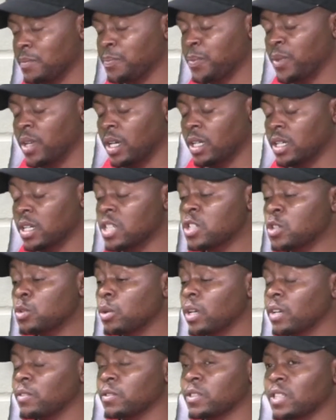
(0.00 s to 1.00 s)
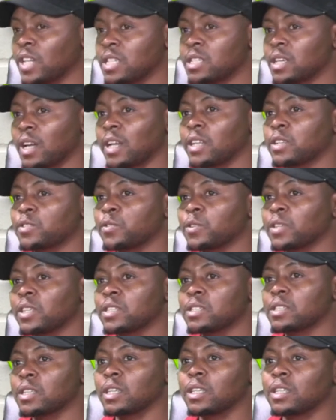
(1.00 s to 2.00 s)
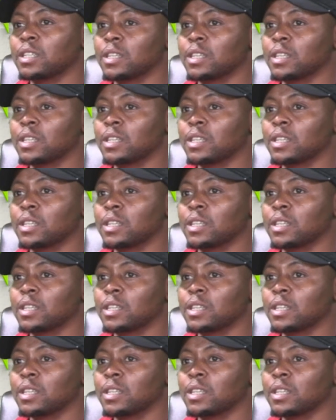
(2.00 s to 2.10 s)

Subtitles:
And as you have just rightfully said,